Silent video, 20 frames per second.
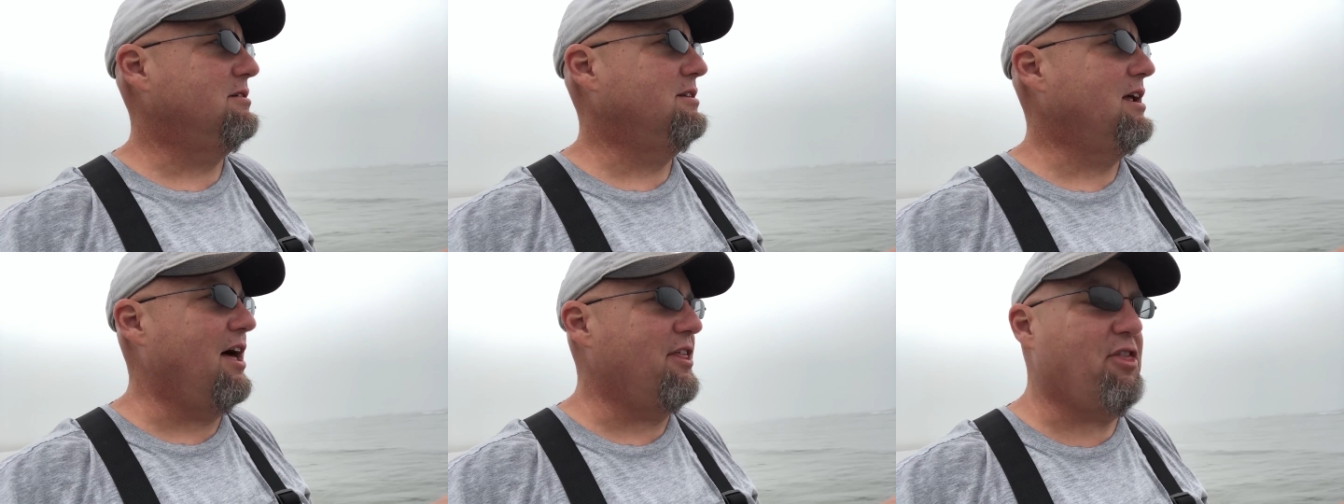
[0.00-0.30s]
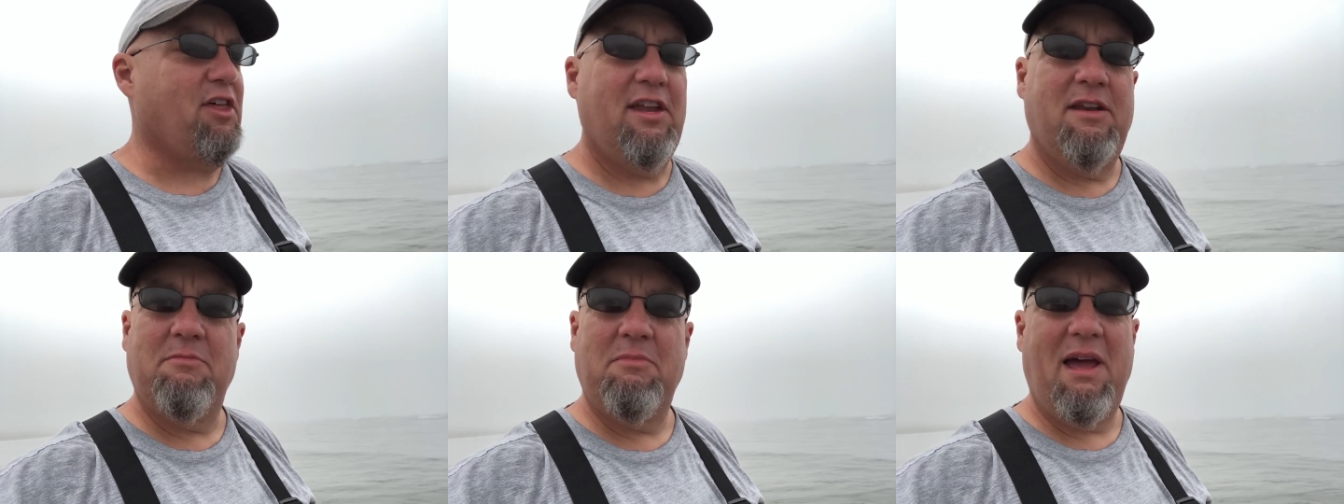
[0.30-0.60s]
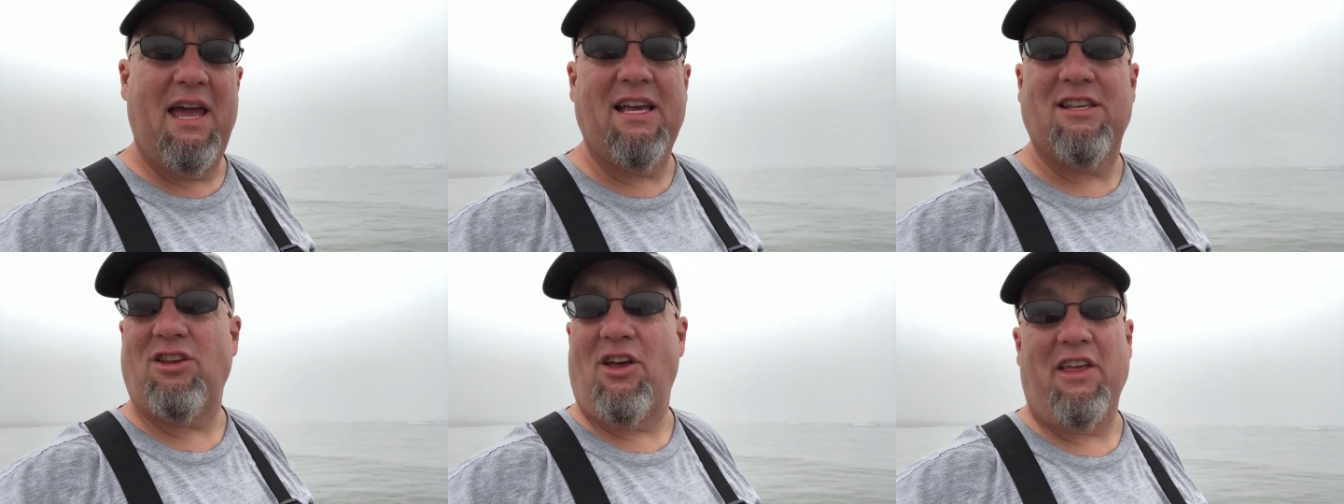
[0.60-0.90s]
Nothing
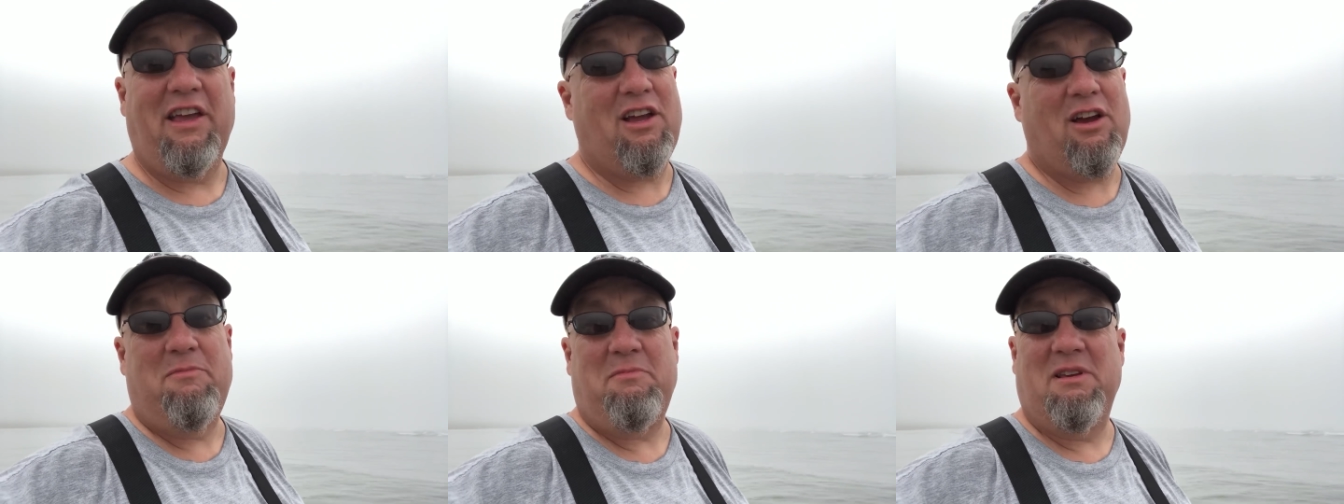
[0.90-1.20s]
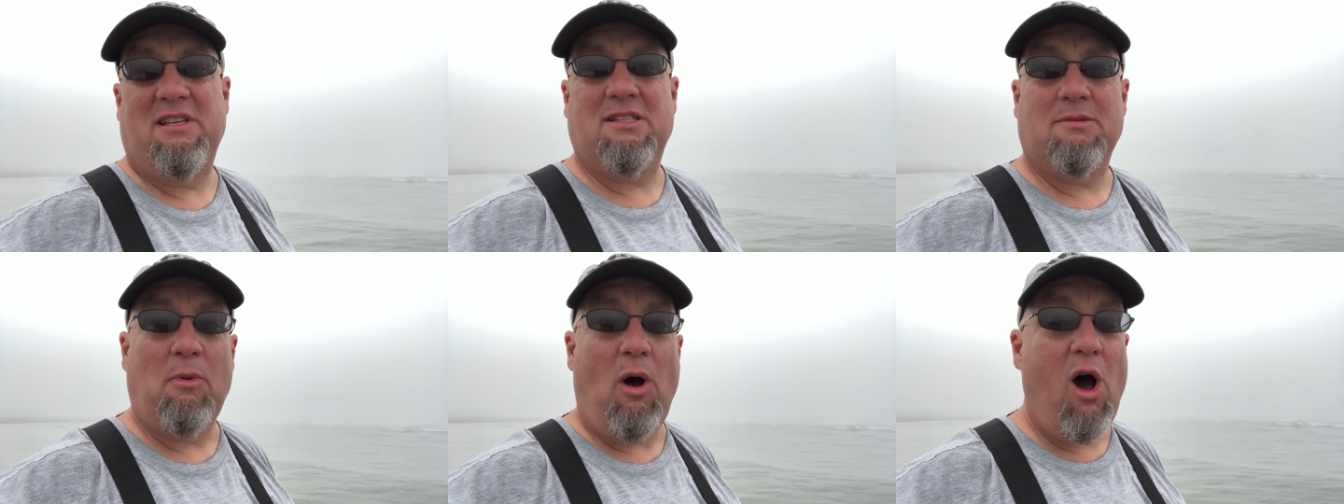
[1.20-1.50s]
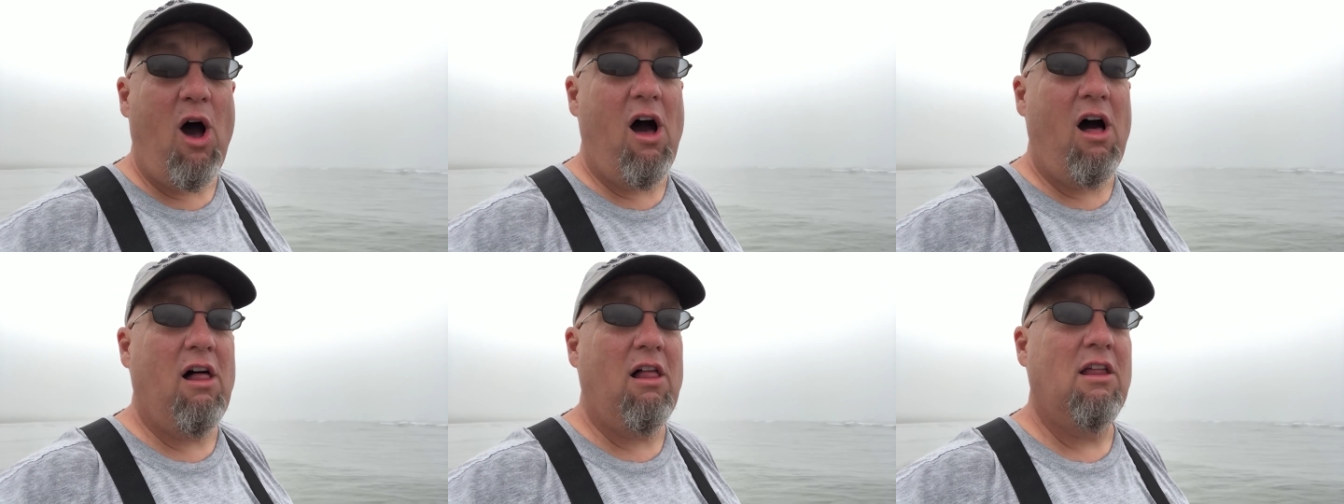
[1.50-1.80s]
big, so they could be
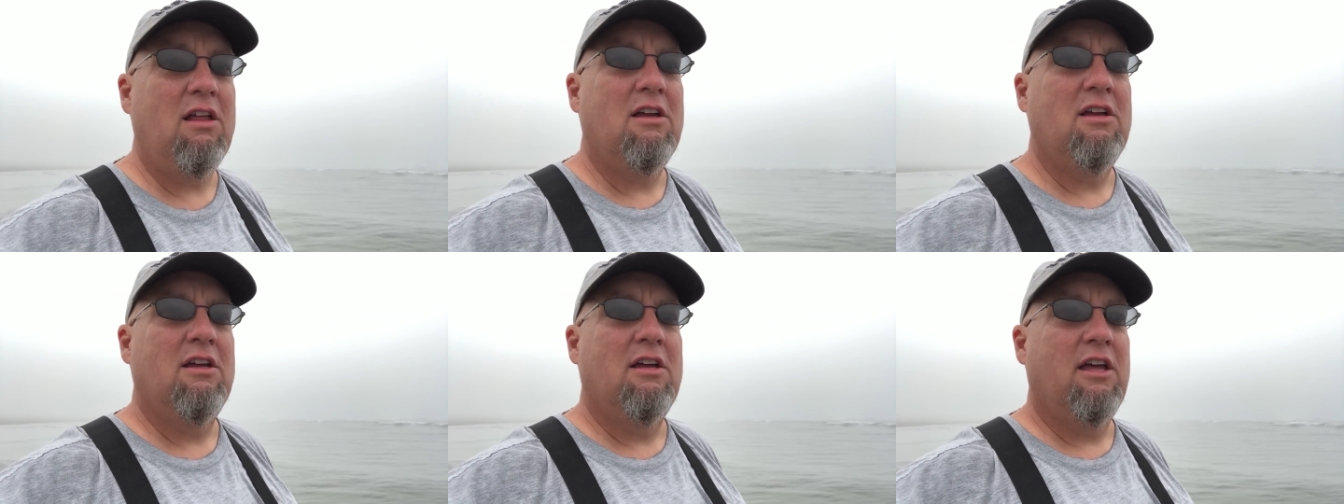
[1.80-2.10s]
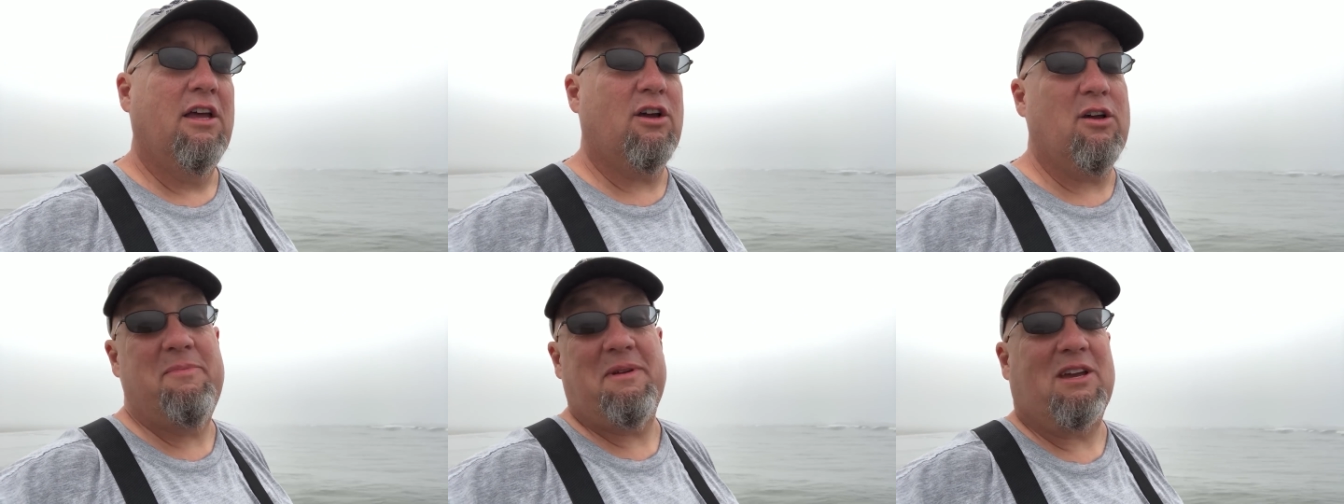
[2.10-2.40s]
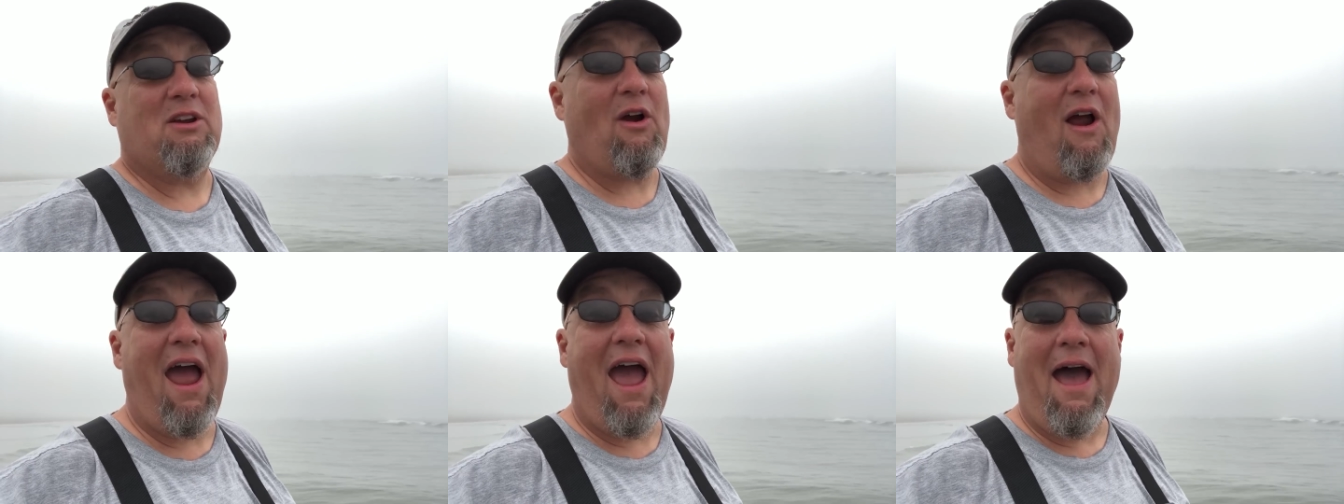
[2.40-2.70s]
small, could be
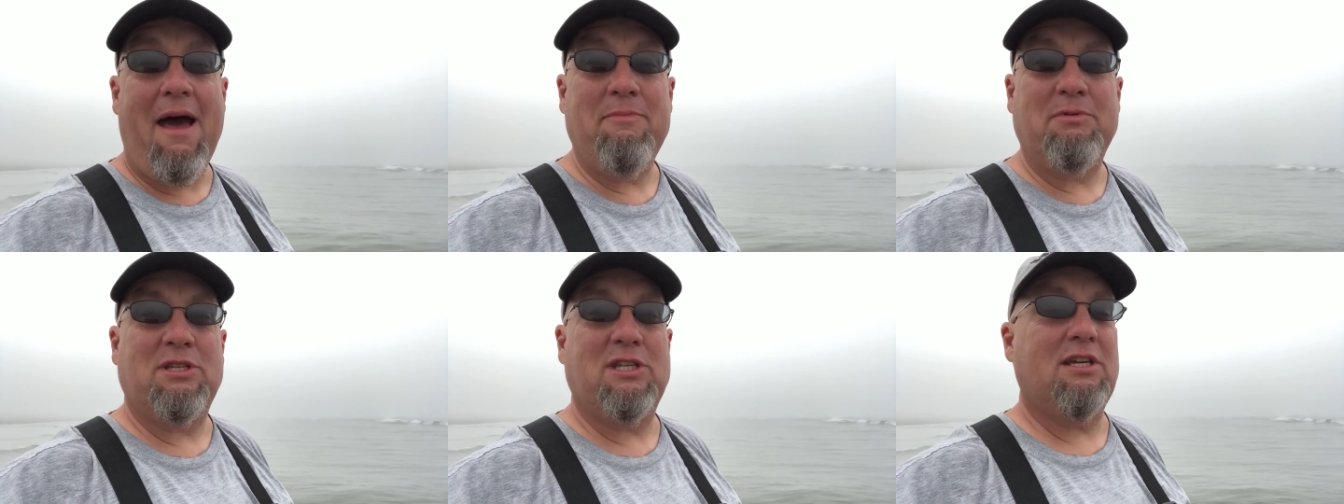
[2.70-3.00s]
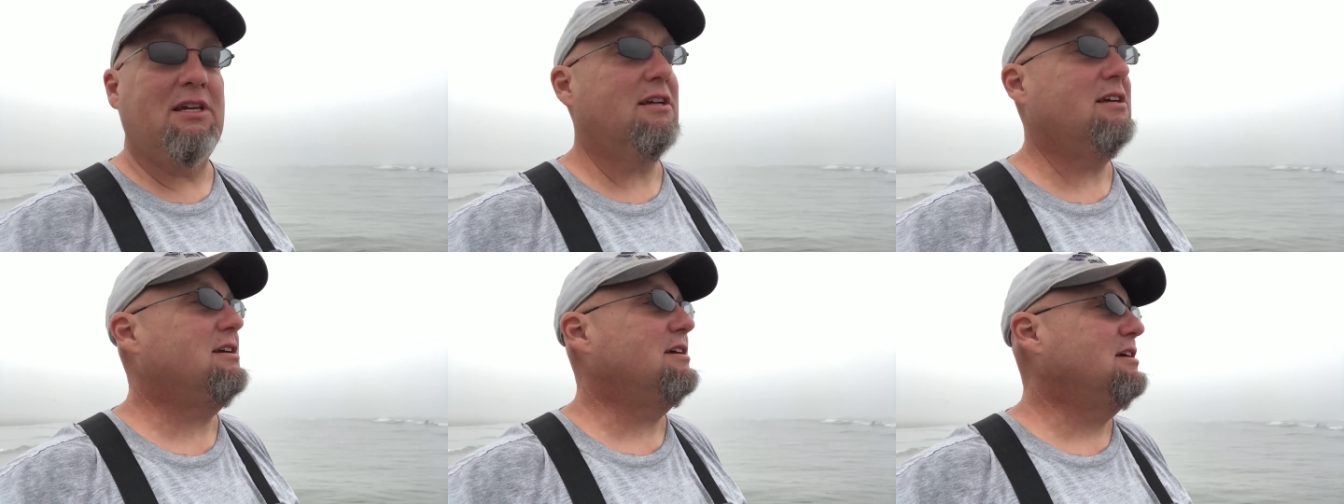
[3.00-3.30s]
crabs.